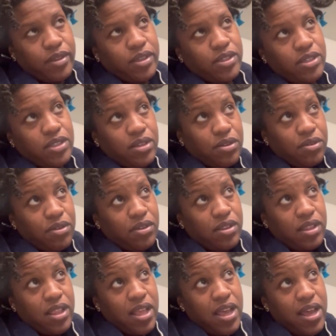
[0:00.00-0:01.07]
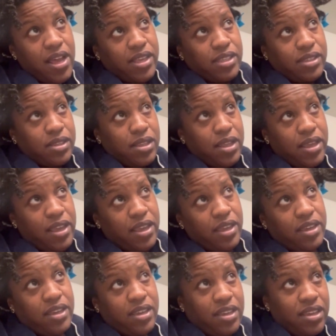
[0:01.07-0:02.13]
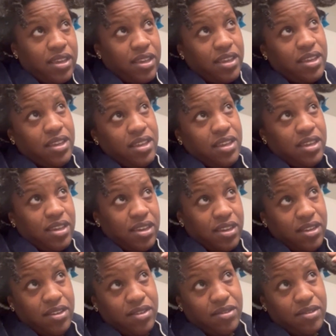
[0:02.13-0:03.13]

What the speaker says: she's on her last leg. Yeah.